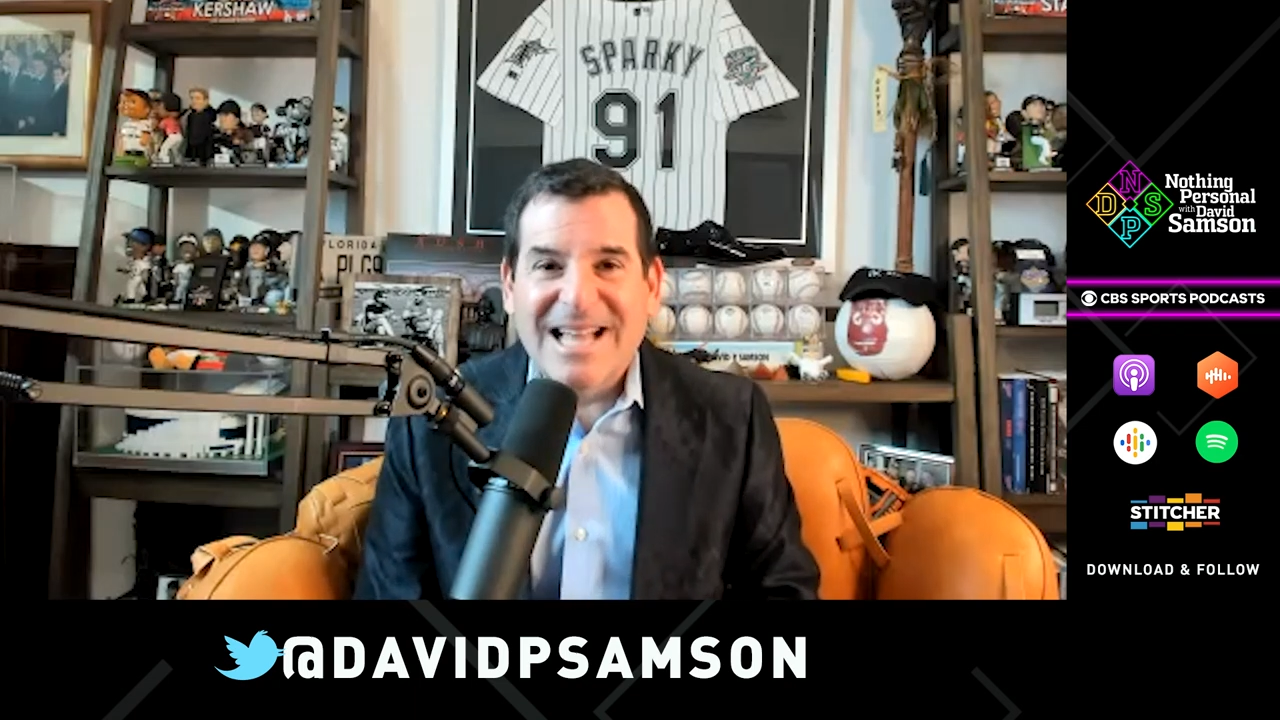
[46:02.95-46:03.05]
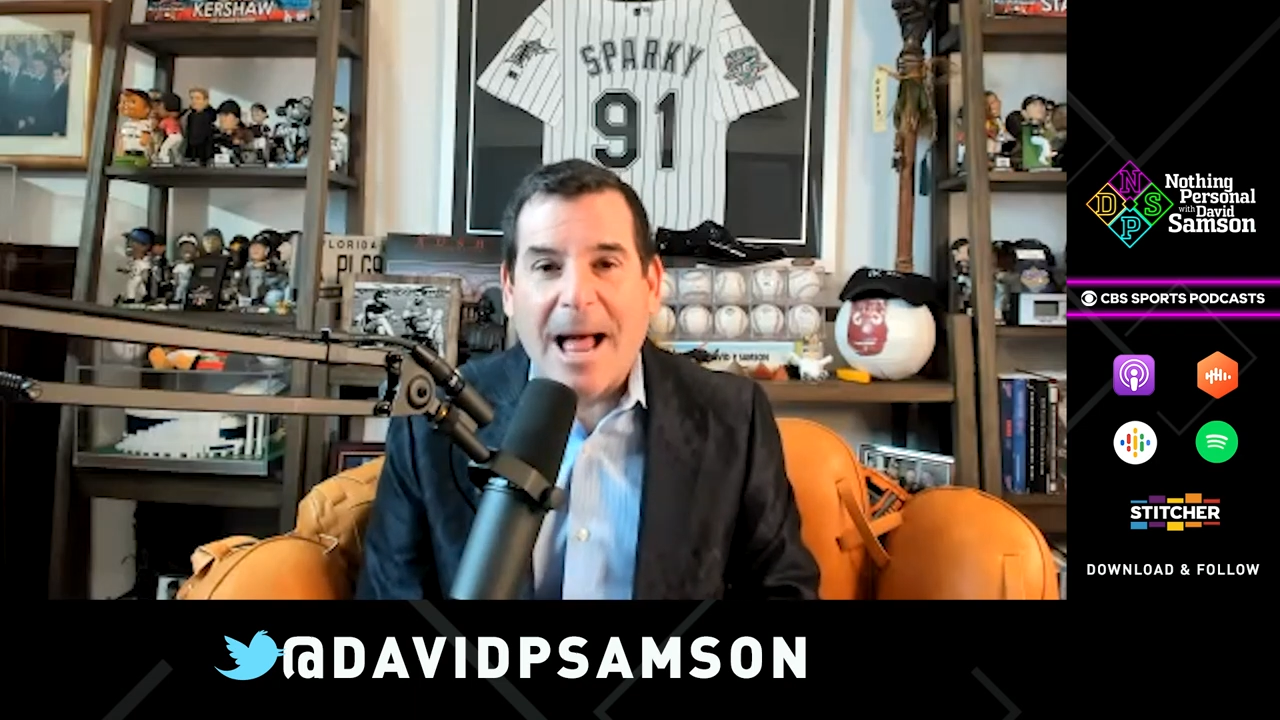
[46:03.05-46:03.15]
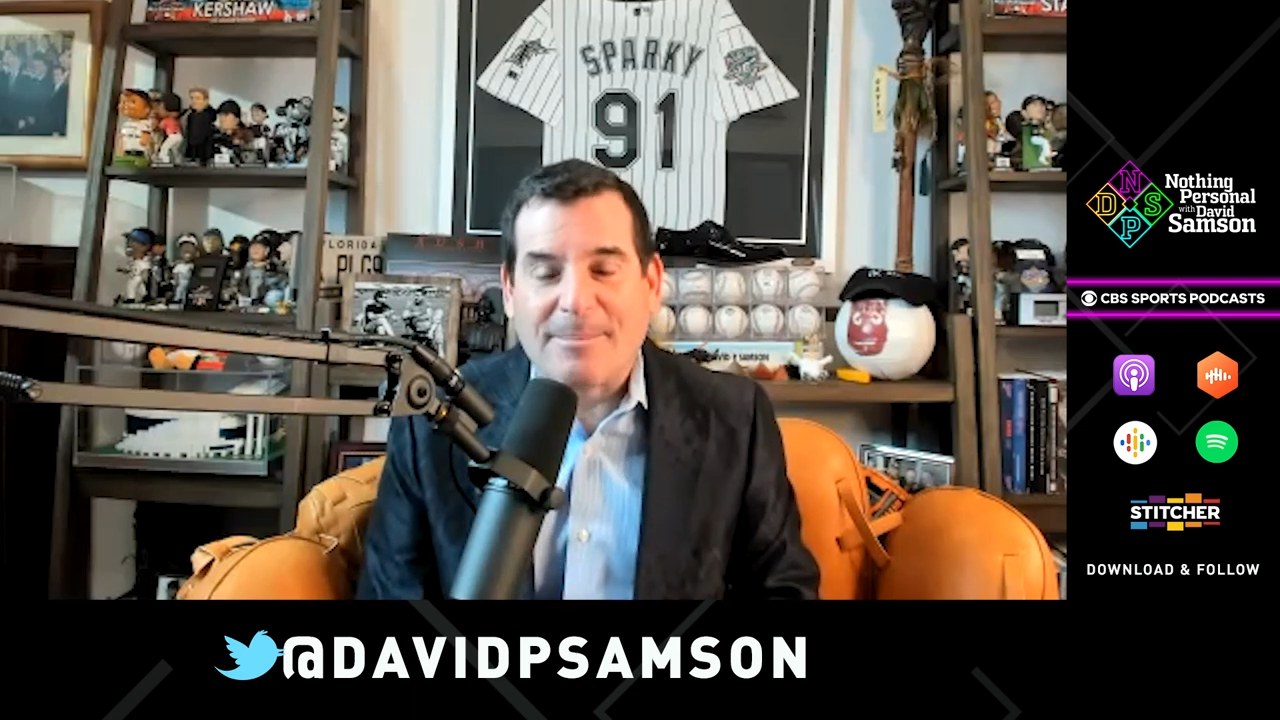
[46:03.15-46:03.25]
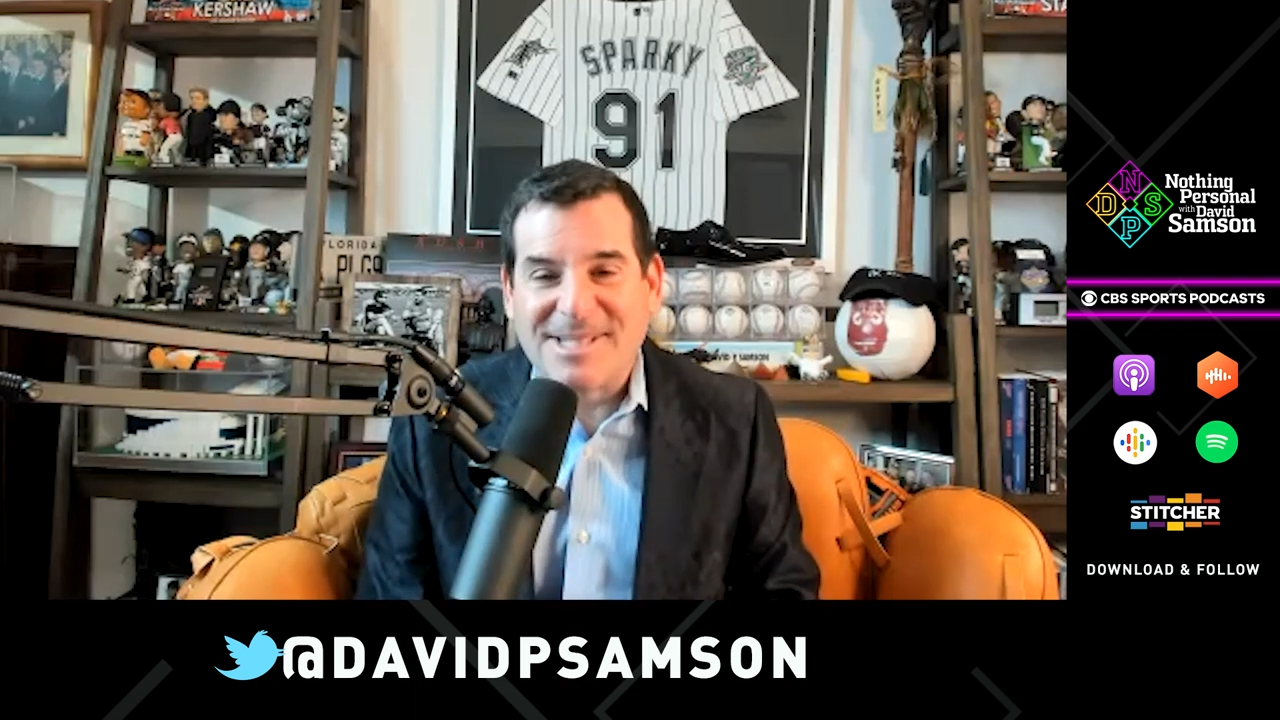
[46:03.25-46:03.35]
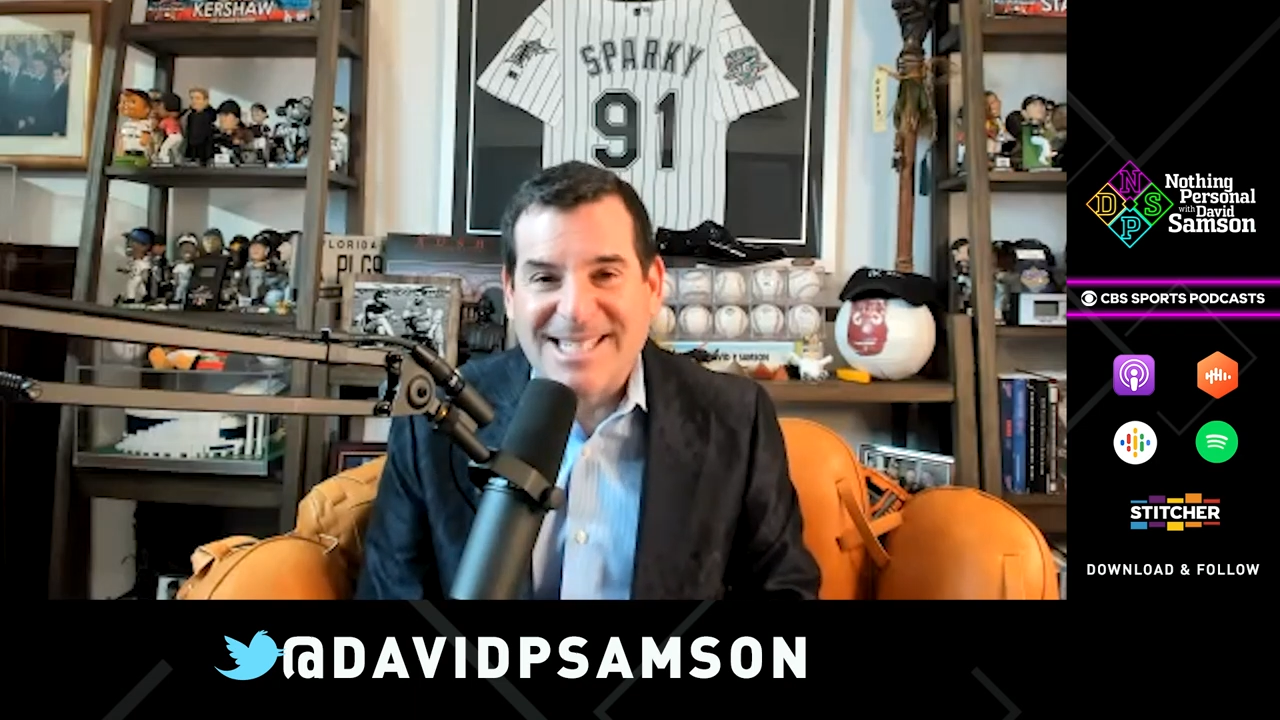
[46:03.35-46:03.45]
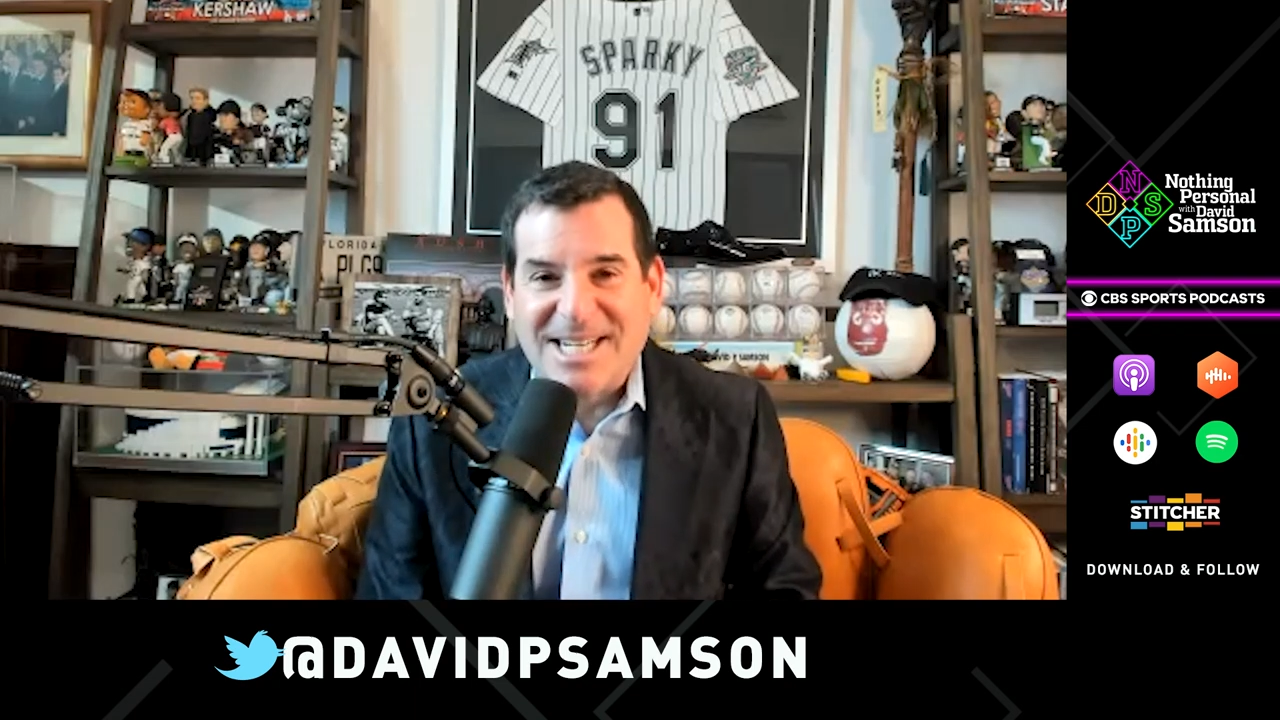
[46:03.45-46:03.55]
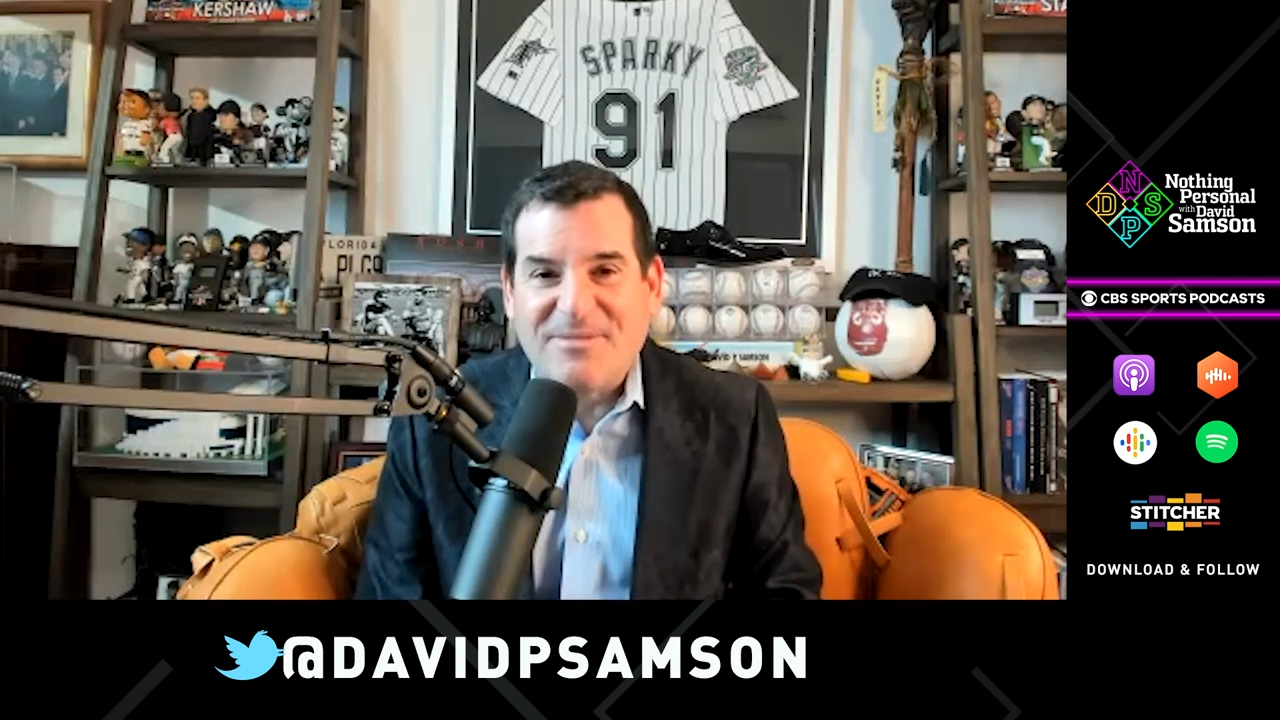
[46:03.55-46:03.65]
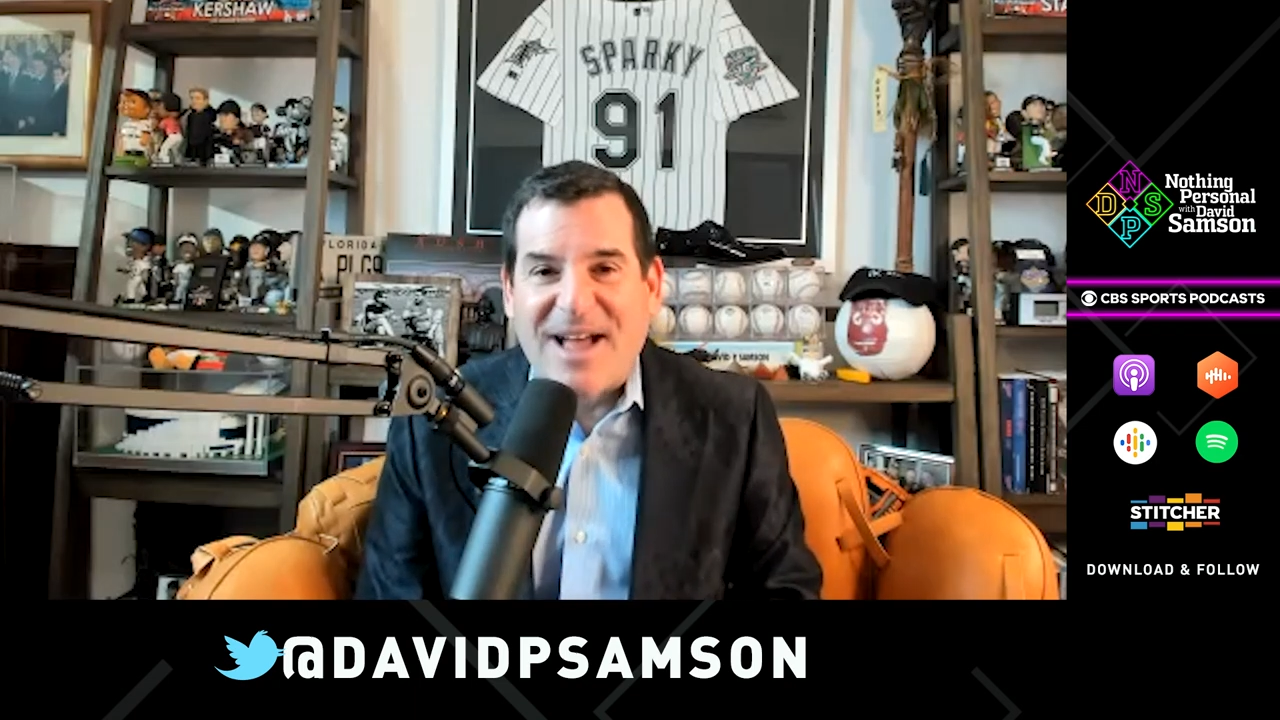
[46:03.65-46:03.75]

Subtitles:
I'm sick of